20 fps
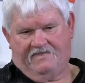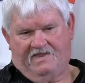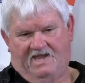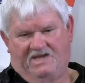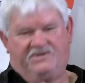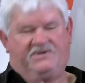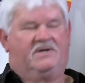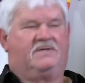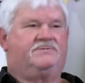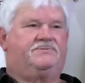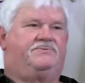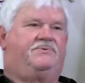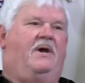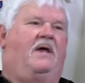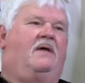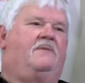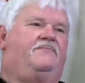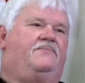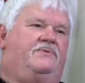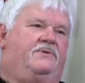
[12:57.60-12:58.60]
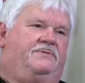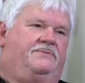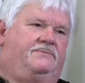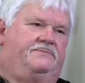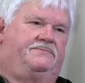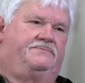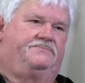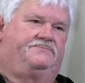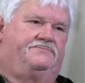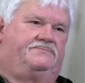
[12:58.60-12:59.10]
He does a drive-through.
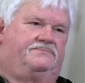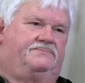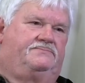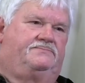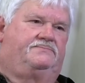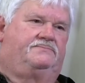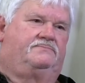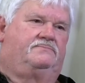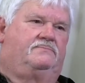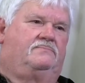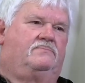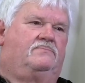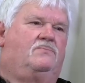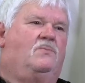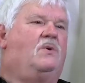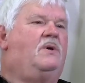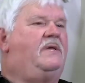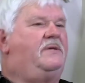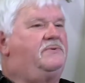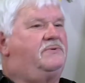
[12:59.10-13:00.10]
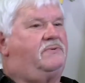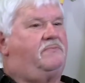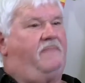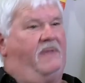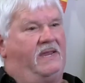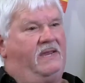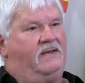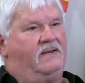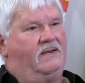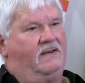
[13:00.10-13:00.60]
Well, he was
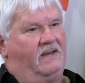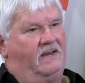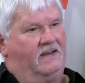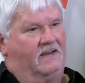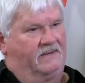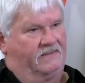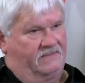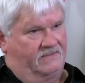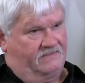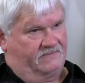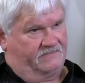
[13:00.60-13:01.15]
speeding then.